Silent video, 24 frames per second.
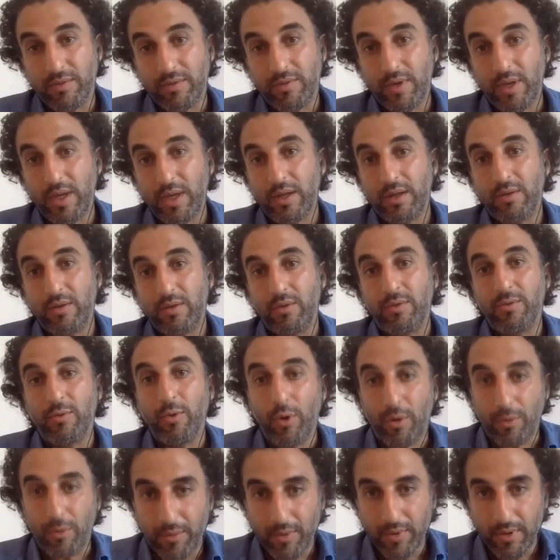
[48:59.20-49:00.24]
in
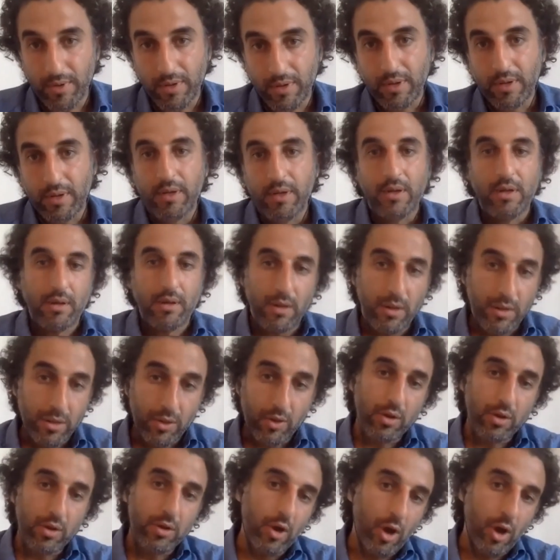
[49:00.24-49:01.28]
reform. The
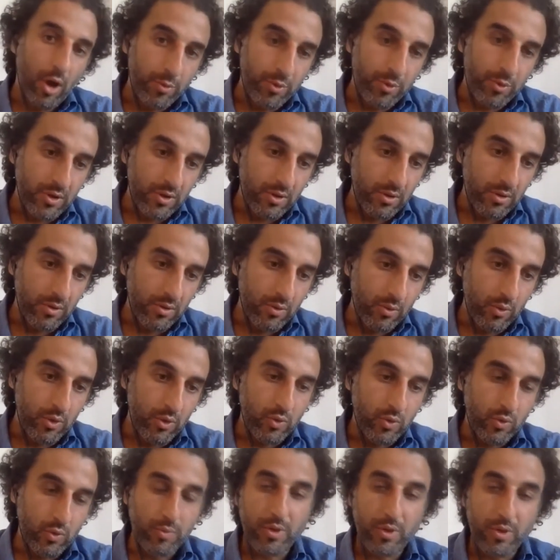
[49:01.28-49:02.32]
third option,
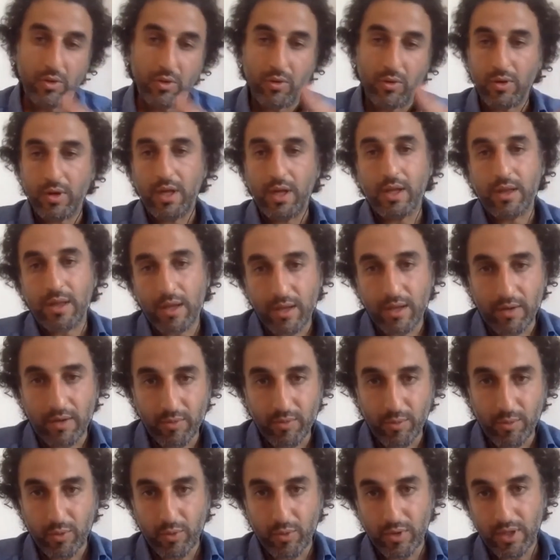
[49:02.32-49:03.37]
which would be to create a
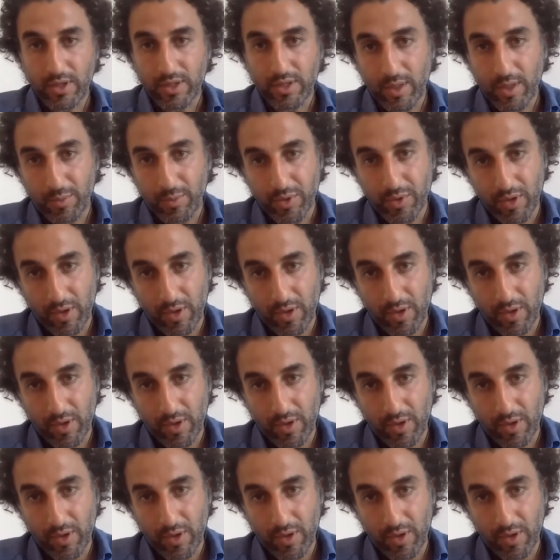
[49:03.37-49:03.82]
government with exceptional